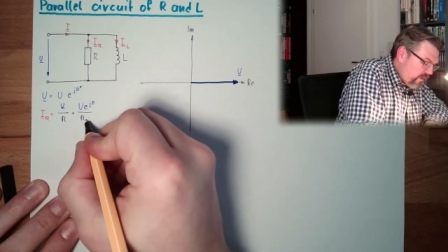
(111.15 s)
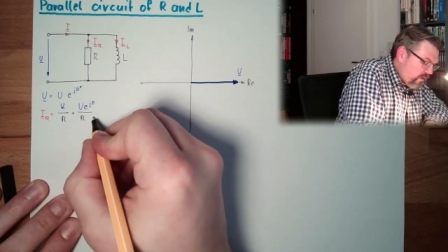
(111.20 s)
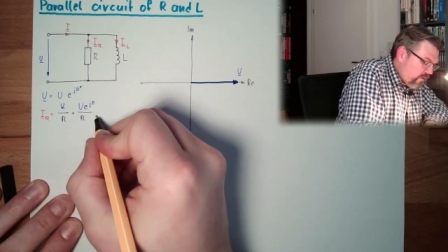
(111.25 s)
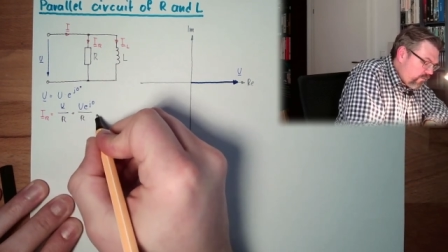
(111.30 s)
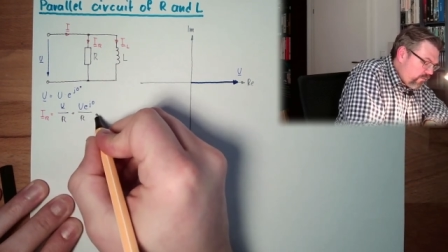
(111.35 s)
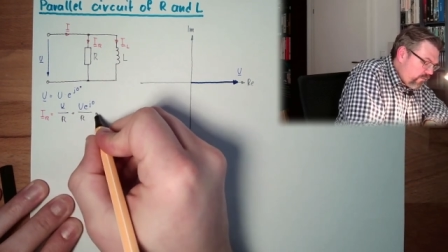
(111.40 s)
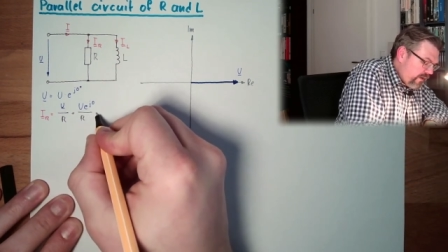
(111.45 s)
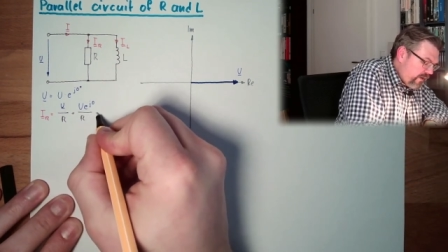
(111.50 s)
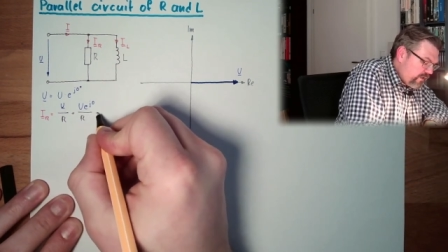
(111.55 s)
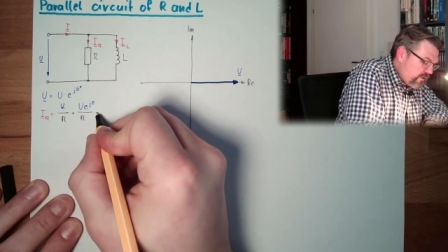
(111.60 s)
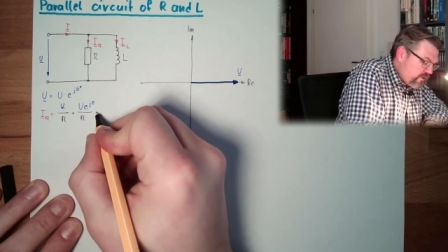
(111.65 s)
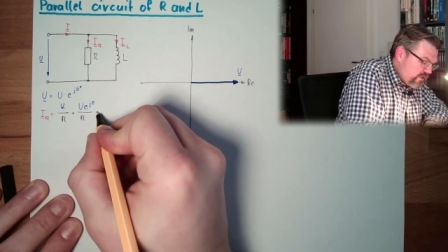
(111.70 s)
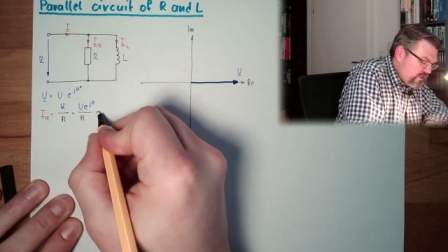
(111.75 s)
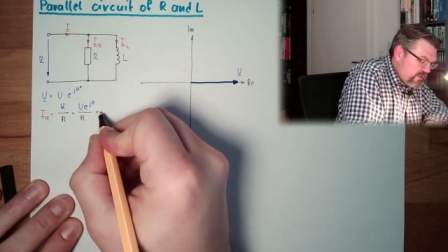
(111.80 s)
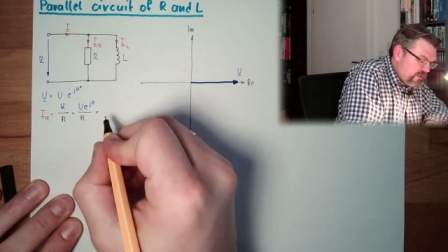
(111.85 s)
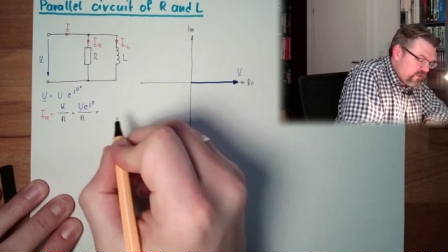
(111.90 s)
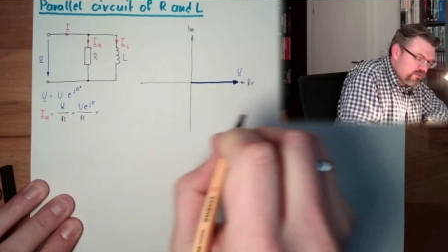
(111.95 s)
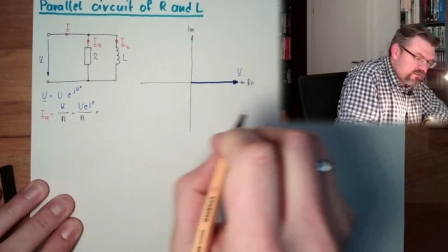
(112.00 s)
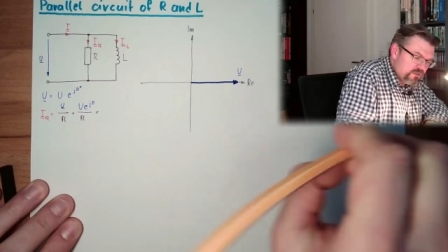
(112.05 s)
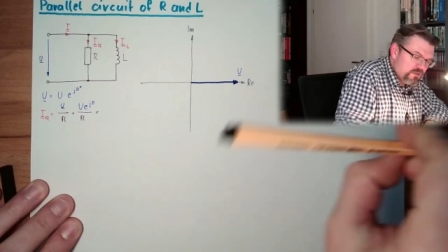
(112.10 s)
which
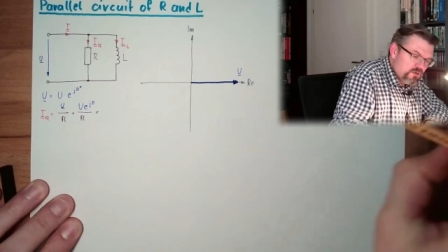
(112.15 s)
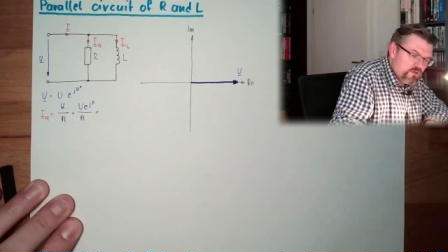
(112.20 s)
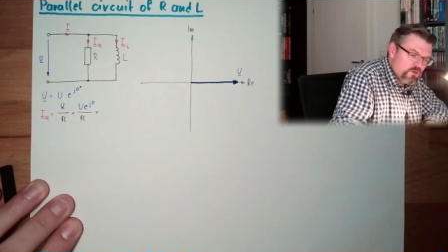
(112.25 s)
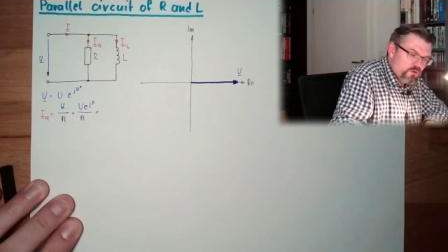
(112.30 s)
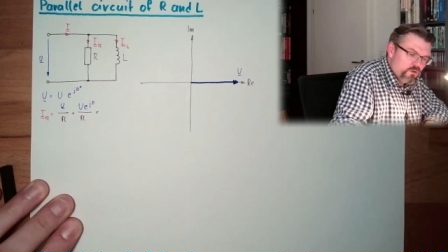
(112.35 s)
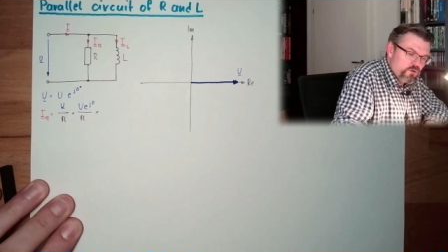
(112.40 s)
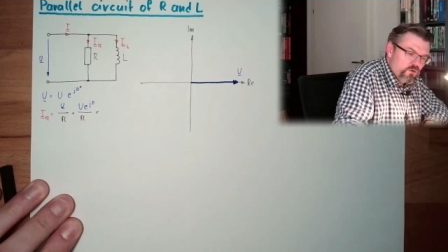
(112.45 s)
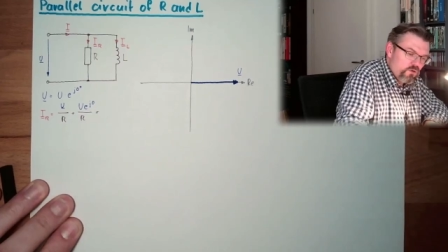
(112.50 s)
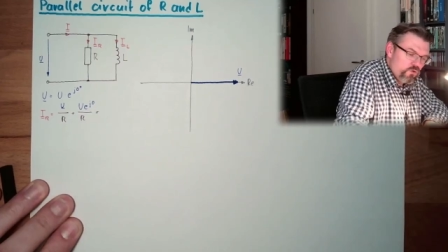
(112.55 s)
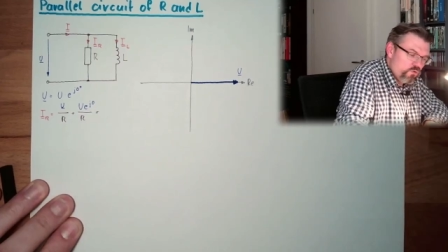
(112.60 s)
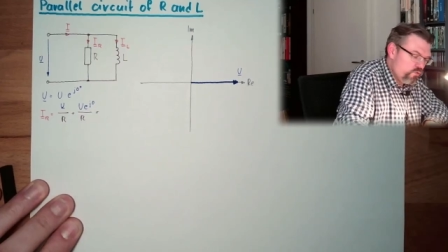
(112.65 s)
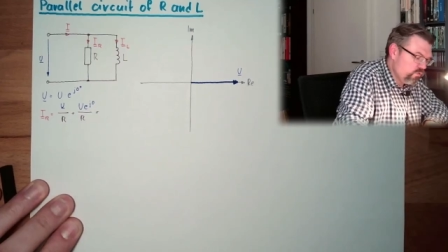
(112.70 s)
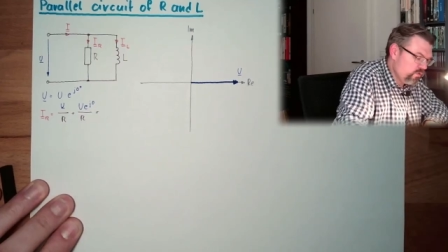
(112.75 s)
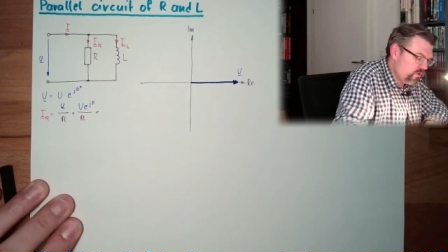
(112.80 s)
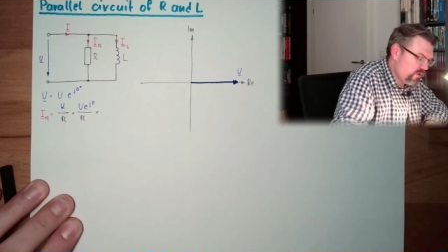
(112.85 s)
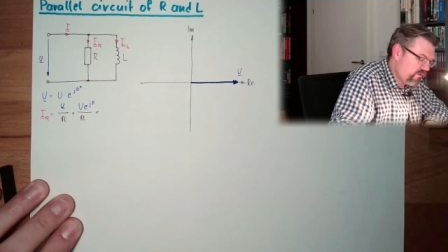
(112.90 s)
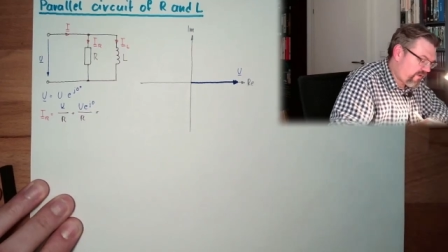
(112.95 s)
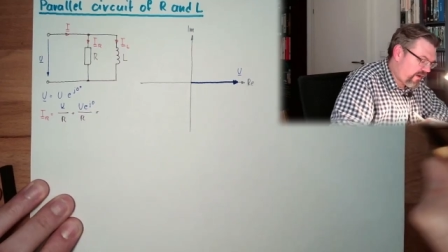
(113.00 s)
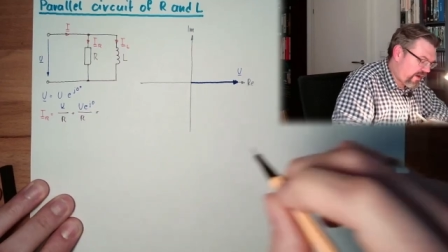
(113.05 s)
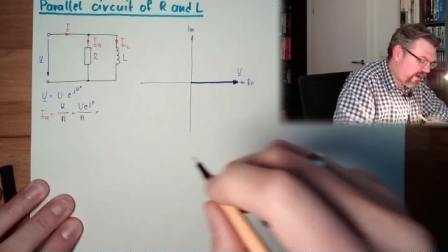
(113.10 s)
is U
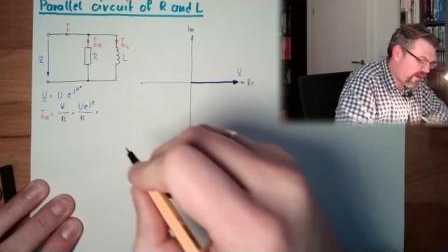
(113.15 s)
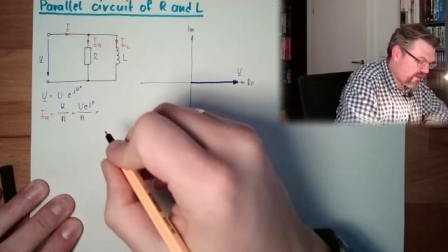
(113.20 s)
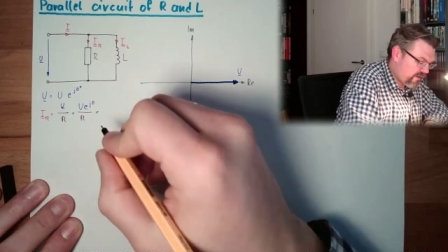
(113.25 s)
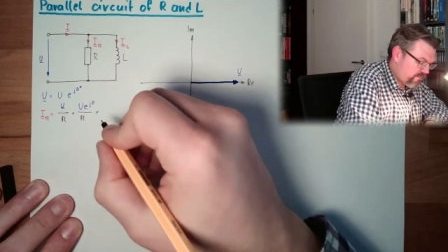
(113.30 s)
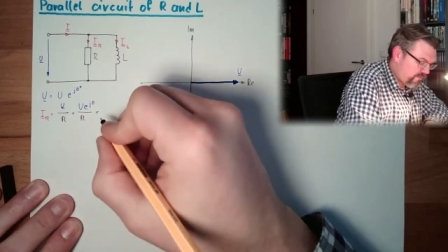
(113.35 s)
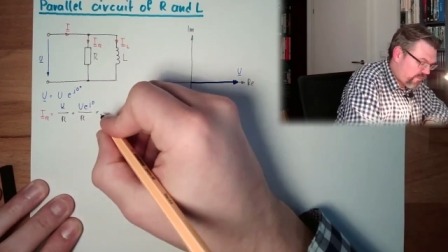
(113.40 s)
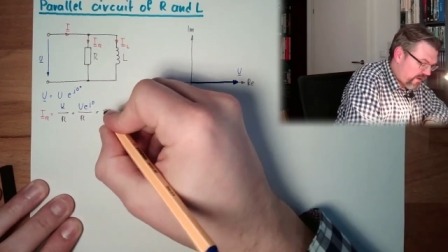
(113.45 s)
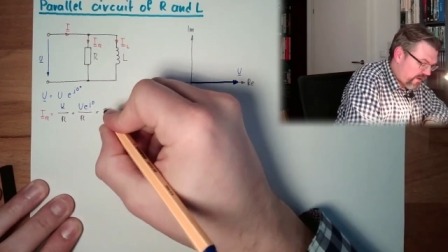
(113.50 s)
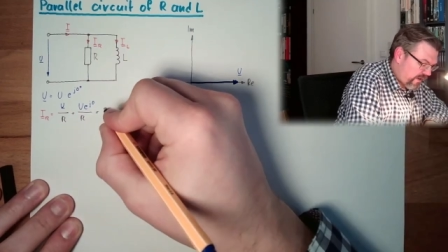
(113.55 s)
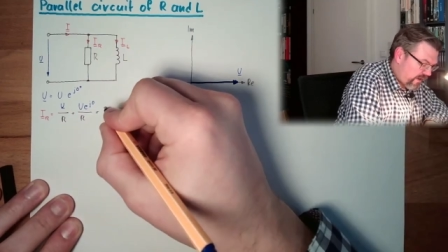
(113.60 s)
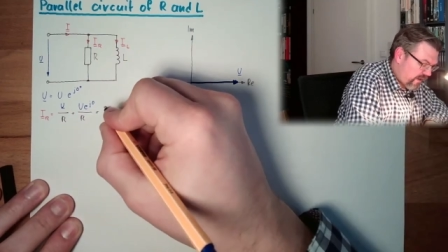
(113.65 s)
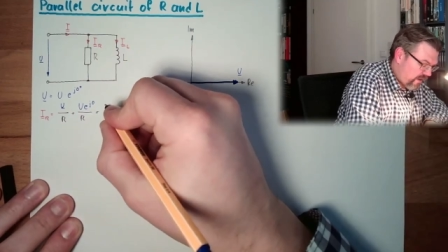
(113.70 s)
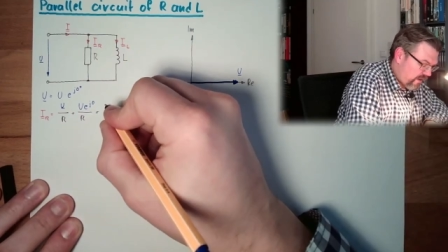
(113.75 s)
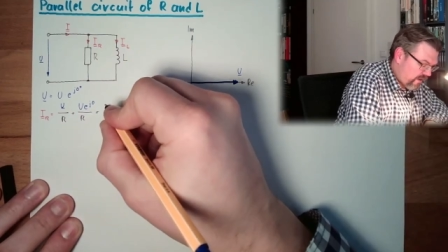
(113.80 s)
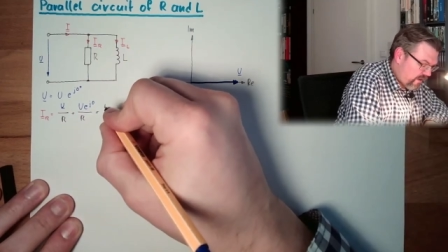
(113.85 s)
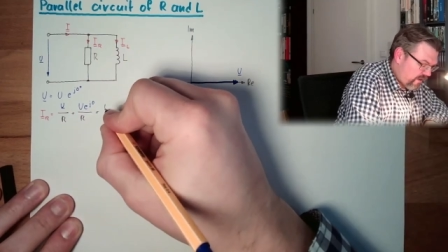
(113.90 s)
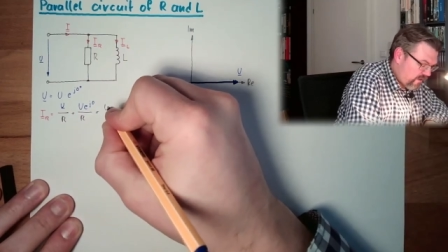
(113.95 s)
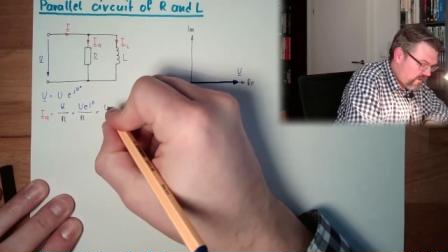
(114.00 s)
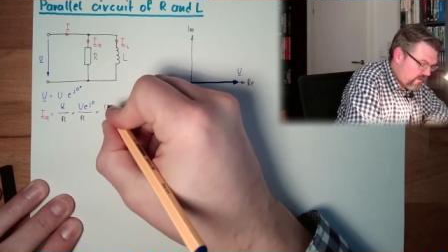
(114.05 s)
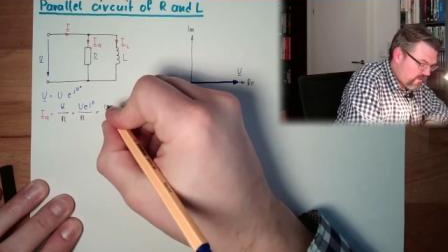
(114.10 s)
divided by
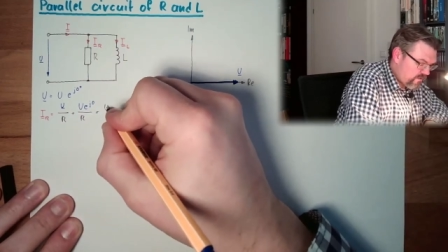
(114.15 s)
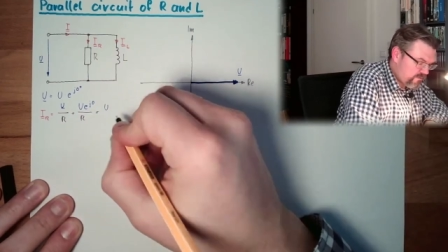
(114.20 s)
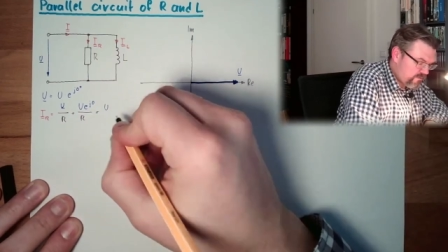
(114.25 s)
R,